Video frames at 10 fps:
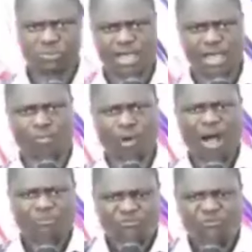A
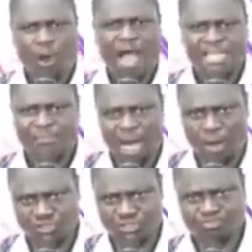harmful
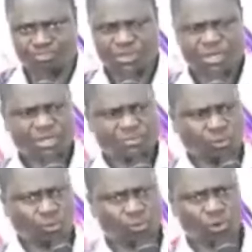animals, me
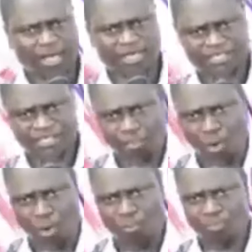who a
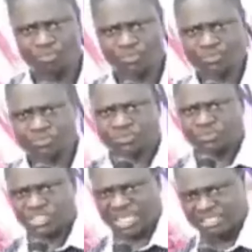simbo
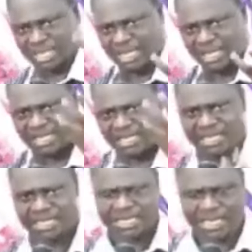jata,
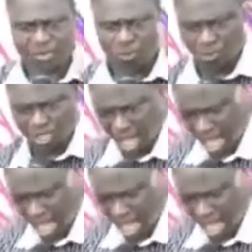and omunina a